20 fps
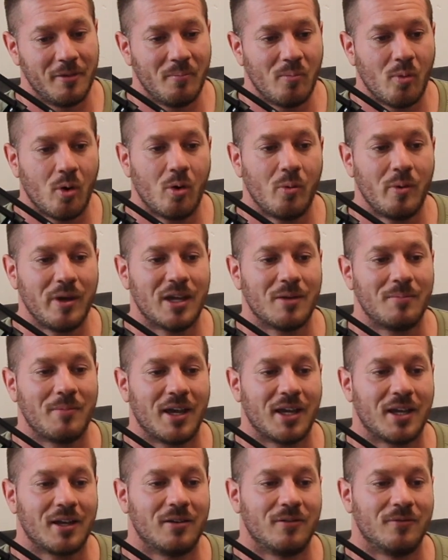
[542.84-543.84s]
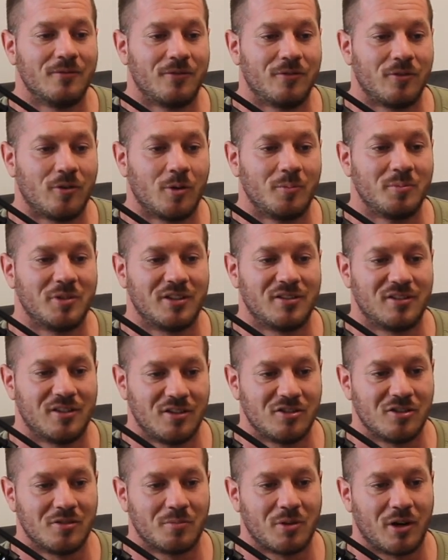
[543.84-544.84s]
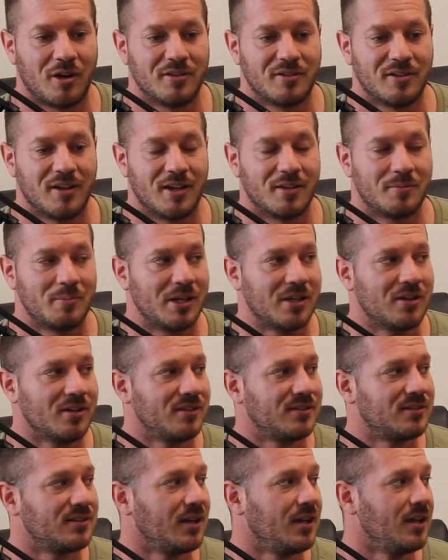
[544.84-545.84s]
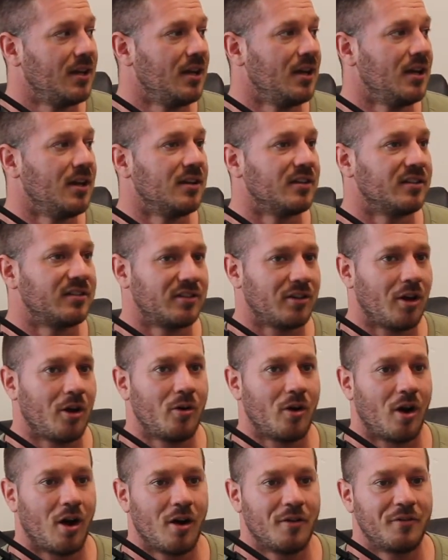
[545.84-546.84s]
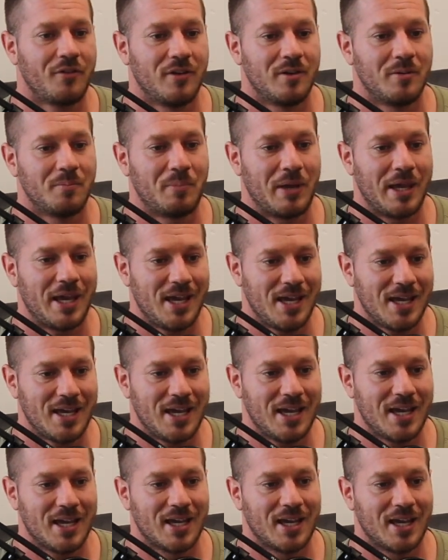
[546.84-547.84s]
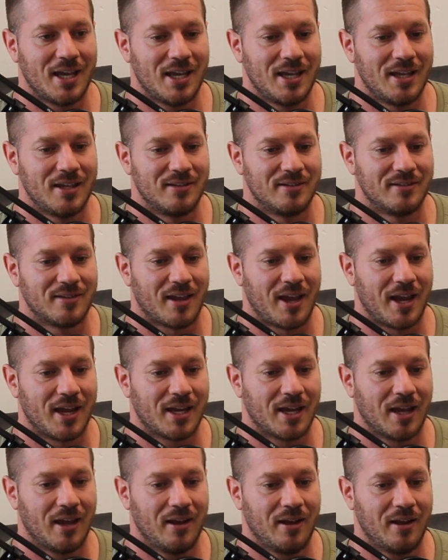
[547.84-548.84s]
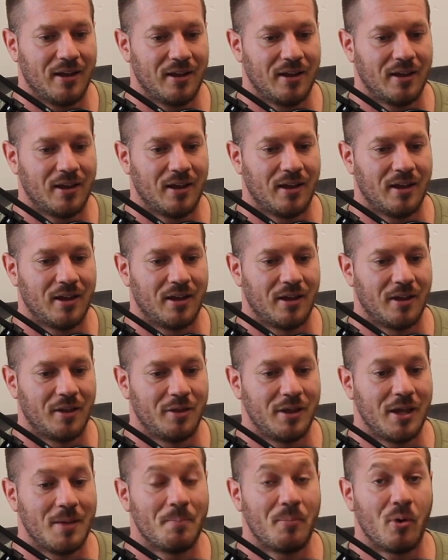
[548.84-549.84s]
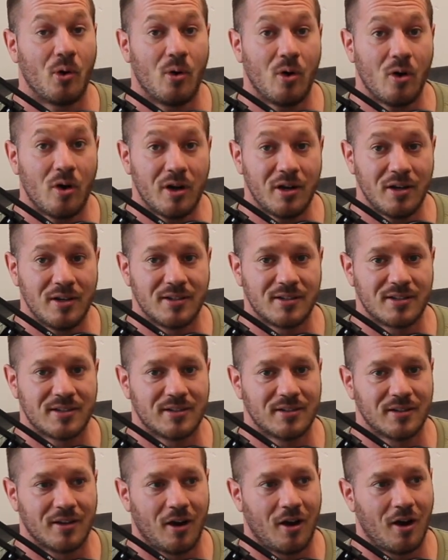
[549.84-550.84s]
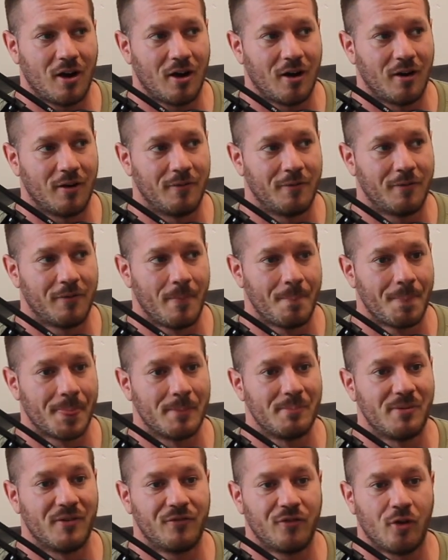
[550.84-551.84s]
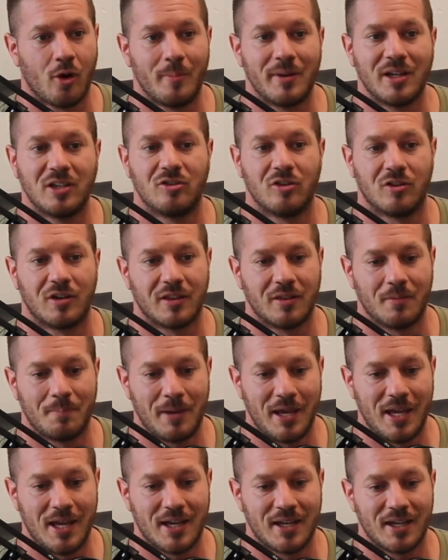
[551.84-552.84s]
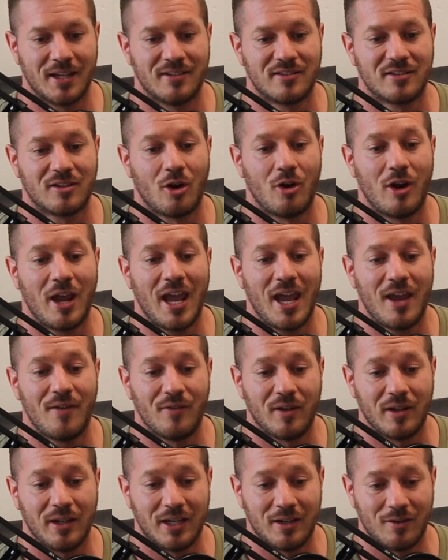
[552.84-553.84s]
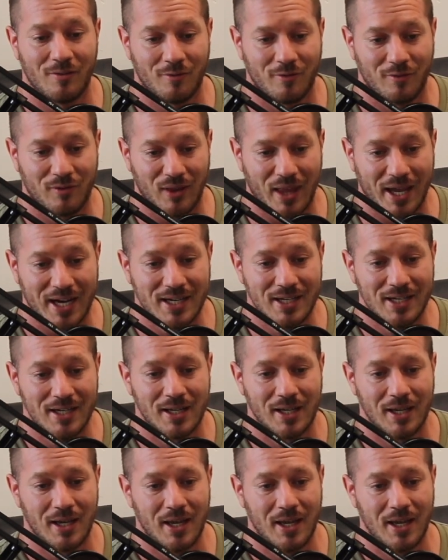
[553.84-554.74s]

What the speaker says: more we can make an informed decision process, because so often peaking is like the importance of performing during the peak is so heavily inflated,